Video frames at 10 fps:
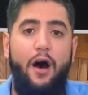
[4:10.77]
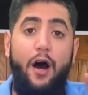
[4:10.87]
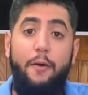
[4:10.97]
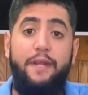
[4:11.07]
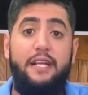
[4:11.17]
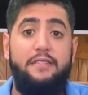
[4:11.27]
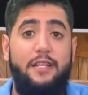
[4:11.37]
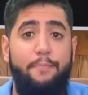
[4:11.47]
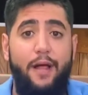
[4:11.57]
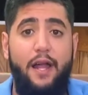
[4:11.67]
Updates on
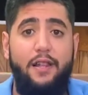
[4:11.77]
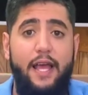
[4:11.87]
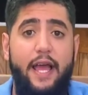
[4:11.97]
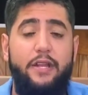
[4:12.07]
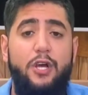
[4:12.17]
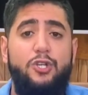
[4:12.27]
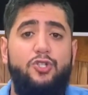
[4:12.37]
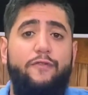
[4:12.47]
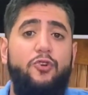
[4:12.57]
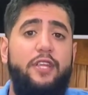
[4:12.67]
the plot of land.
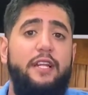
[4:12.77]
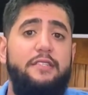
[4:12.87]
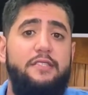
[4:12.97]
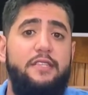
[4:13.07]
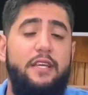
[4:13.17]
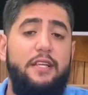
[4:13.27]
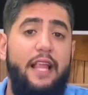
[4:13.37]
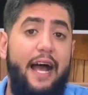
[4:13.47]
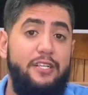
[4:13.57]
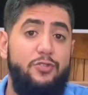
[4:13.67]
So if you didn't see
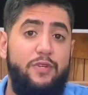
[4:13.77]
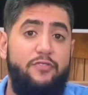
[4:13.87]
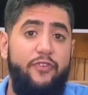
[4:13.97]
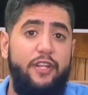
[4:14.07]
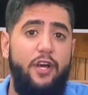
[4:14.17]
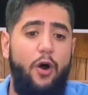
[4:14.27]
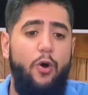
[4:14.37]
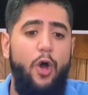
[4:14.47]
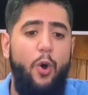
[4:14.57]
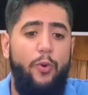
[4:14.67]
last week's video,